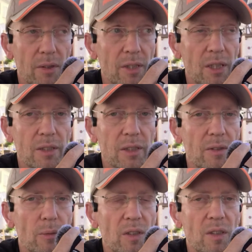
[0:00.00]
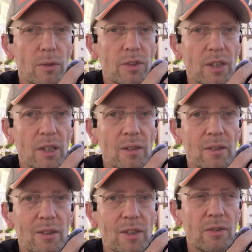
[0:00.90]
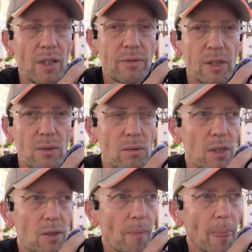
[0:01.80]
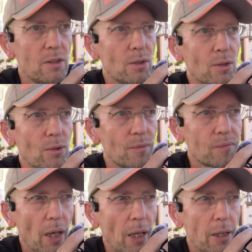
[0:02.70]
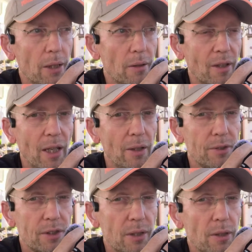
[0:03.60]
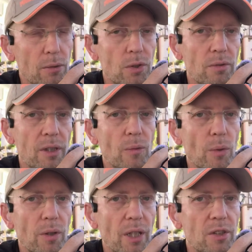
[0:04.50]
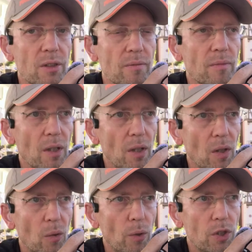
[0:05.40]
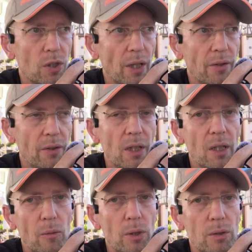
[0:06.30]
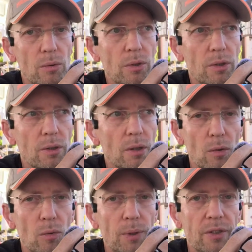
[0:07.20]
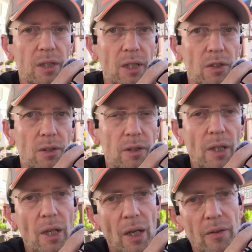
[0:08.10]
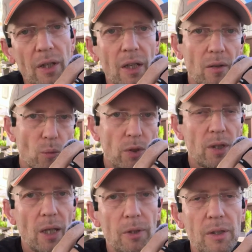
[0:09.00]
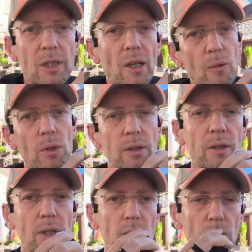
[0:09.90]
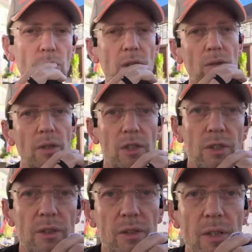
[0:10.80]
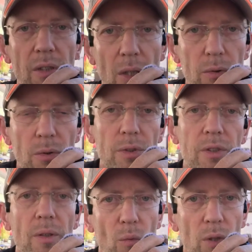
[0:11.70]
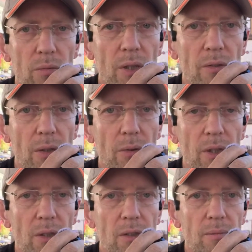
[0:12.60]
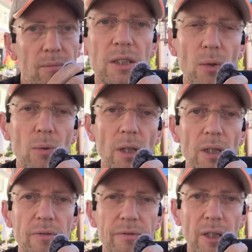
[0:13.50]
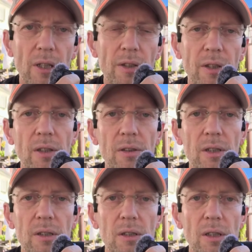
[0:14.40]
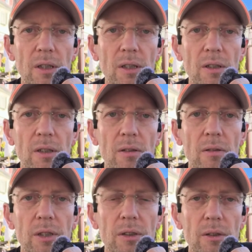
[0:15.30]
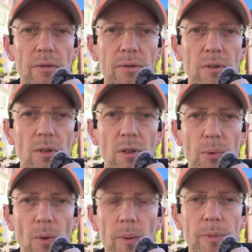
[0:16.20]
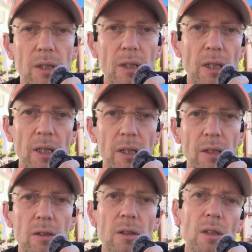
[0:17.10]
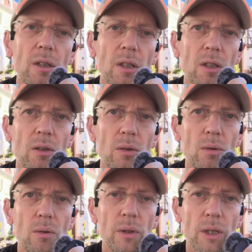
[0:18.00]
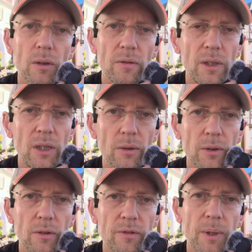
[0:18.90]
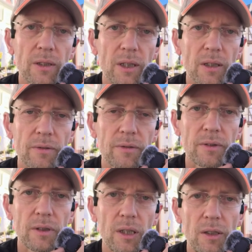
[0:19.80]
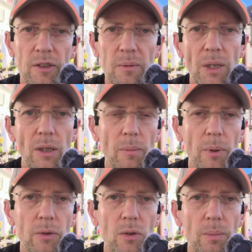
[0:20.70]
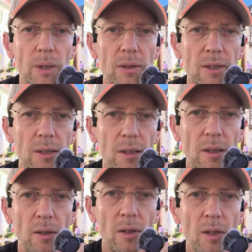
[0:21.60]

already done several videos and it's really fun to do it. So I have still a huge credit with HeyGen, which I think I will use to do presentations. And then with the camera here, I will do the introductions and the outros with real recordings. So I finally think that I resolved the problem that I had to record videos of myself and speaking about the topics that I